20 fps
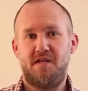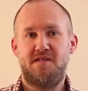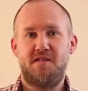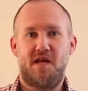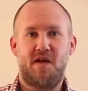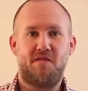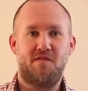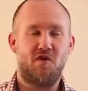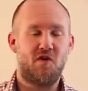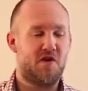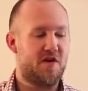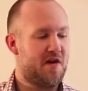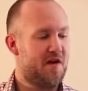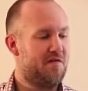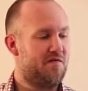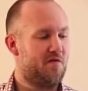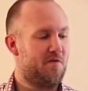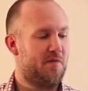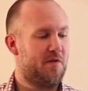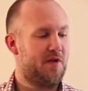sound very
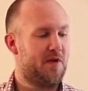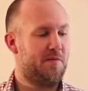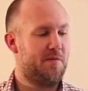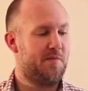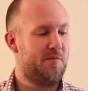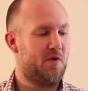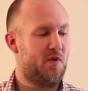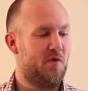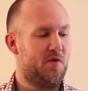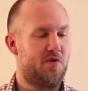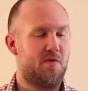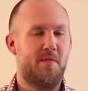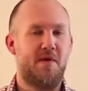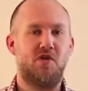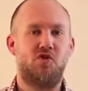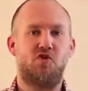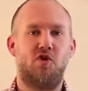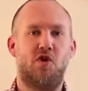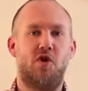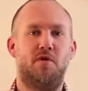different, but let me put it with the
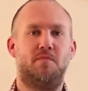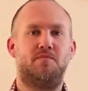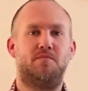metronome.